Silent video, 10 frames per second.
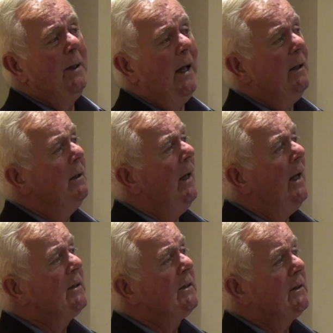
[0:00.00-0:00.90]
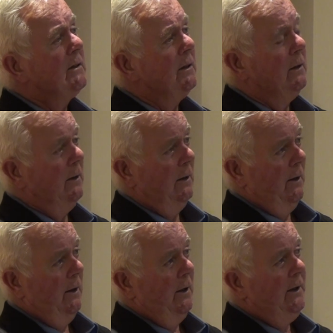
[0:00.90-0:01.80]
Glennon,
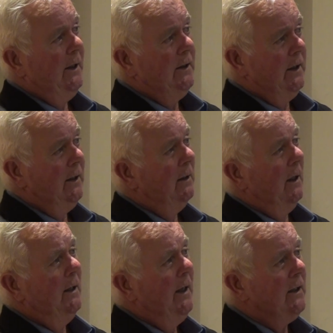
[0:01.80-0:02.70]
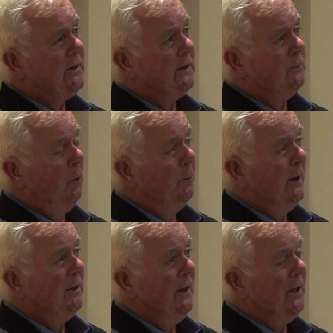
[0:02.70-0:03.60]
ex-TD and ex-Rugby
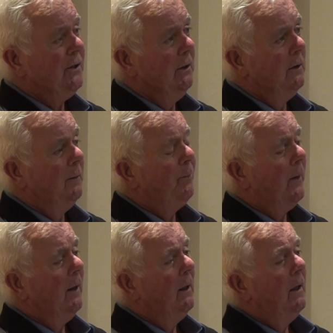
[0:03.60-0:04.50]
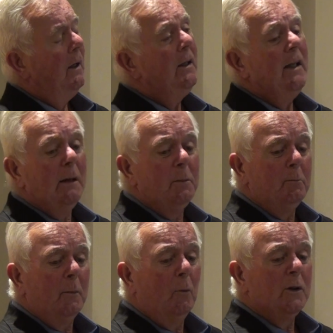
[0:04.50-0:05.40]
International. The
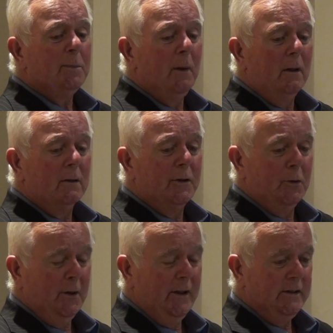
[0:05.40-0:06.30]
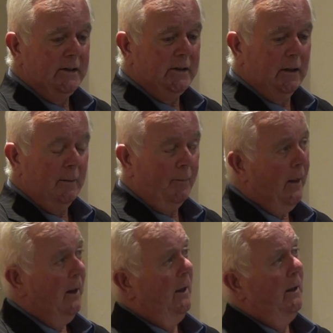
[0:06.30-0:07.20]
album once belonged to his
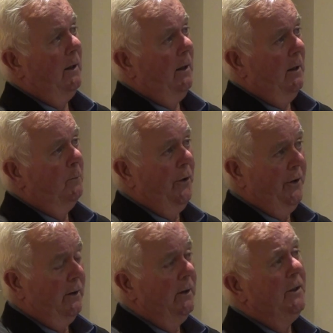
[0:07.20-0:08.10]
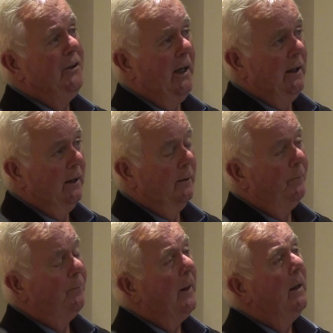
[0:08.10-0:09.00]
mother, Jenny.
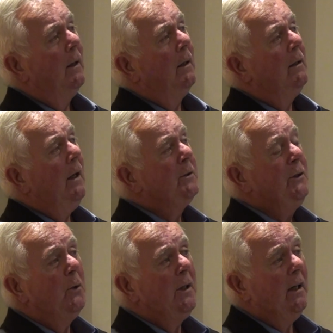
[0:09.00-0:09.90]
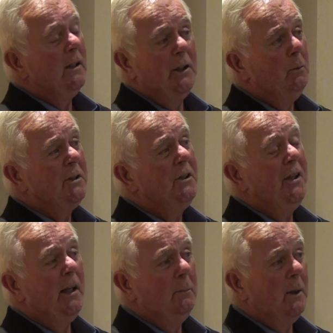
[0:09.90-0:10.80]
Now, as a young girl, she was
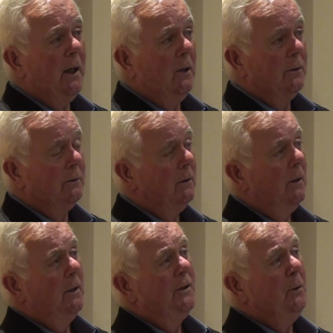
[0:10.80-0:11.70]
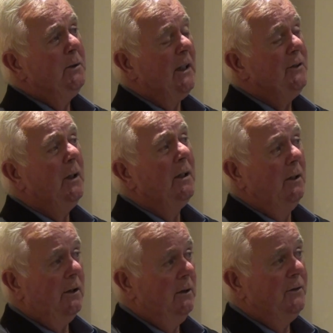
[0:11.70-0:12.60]
Jenny McGowan. She was actually the
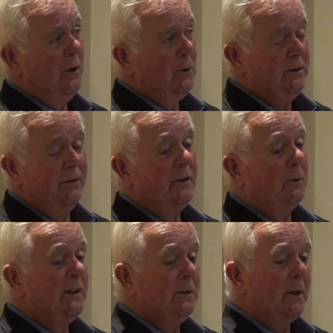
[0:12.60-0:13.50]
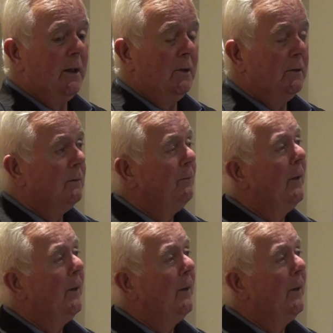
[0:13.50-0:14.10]
daughter of Joseph and Teresa McGowan.